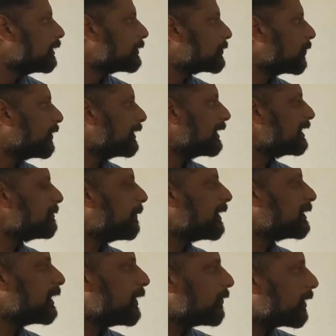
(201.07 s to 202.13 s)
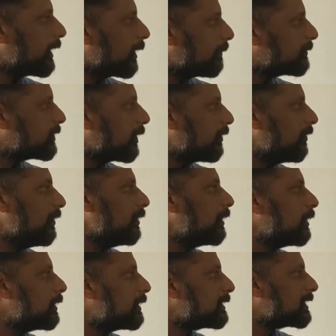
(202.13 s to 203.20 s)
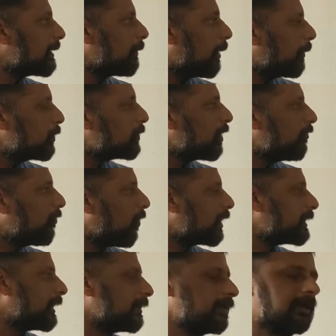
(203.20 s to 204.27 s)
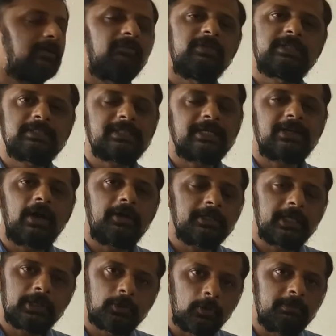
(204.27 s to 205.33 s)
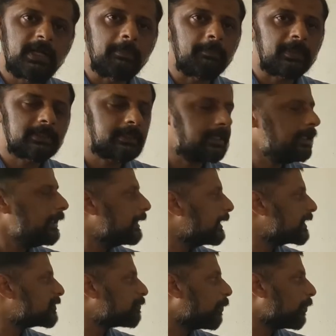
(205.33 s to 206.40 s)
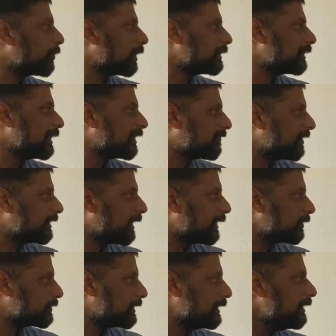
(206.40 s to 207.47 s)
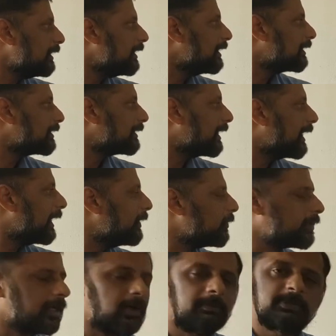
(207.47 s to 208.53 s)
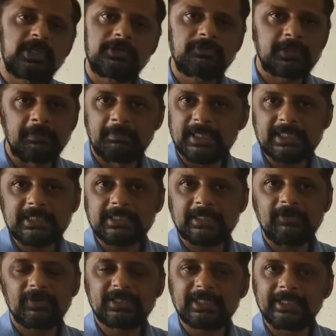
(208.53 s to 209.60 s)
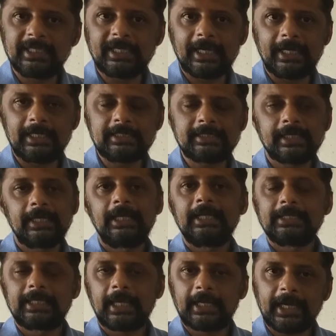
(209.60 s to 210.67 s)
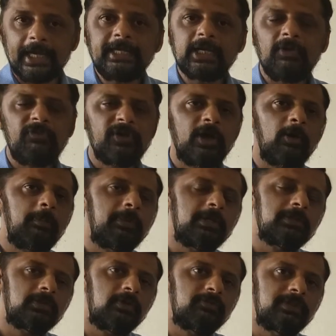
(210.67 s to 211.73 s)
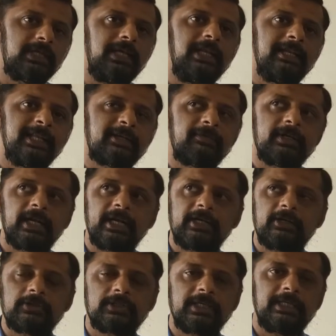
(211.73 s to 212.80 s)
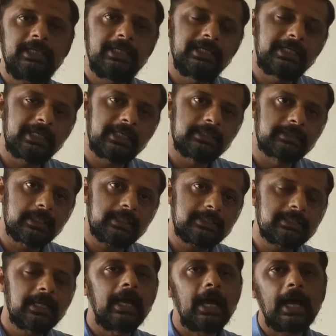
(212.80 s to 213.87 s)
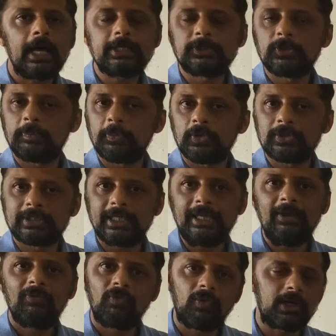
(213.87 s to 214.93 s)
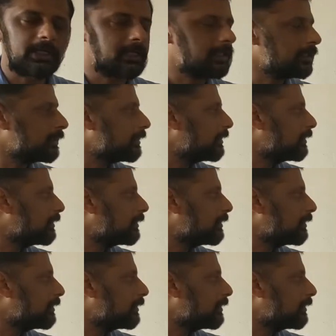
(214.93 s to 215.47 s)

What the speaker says: So in this picture you can observe some amount of water which is at ordinary room temperature is poured on the liquid nitrogen. There you can observe the mist which indicates the rate of evaporation of the liquid nitrogen increases as you pour the water.